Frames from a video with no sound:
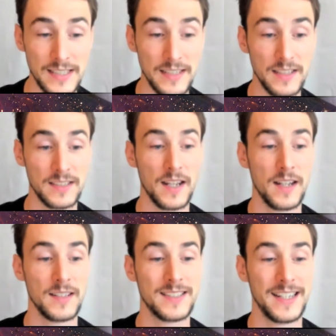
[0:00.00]
in
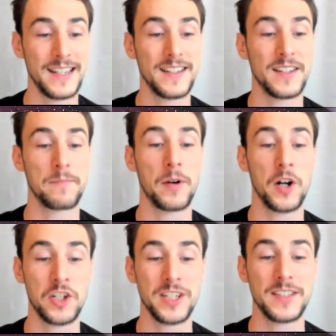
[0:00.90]
discussing the
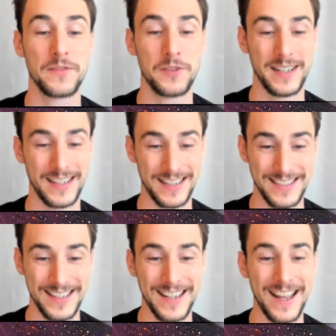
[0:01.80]
purchase of
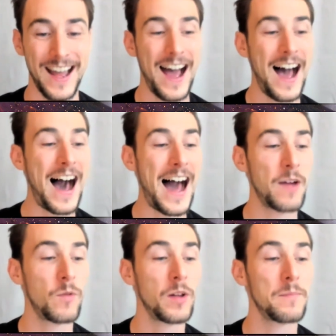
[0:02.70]
Greenland, I
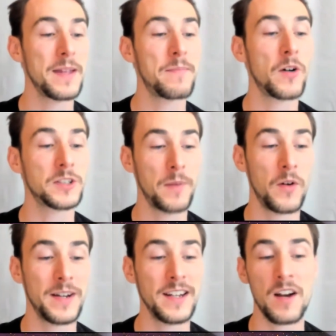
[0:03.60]
will be
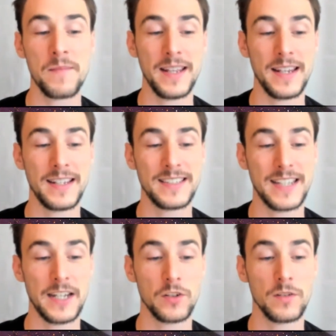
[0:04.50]
postponing our meeting
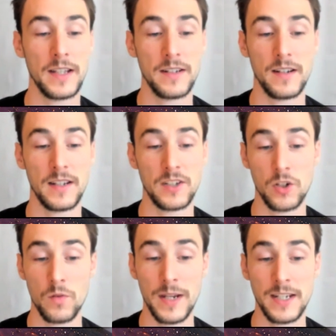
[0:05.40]
scheduled in
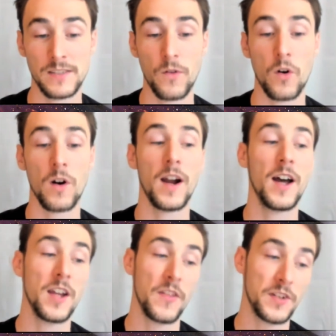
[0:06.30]
2 weeks for
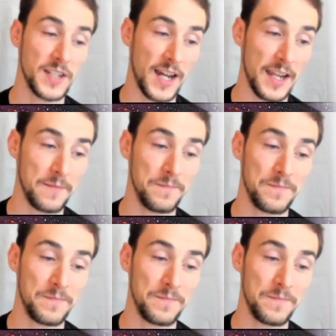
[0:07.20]
another time.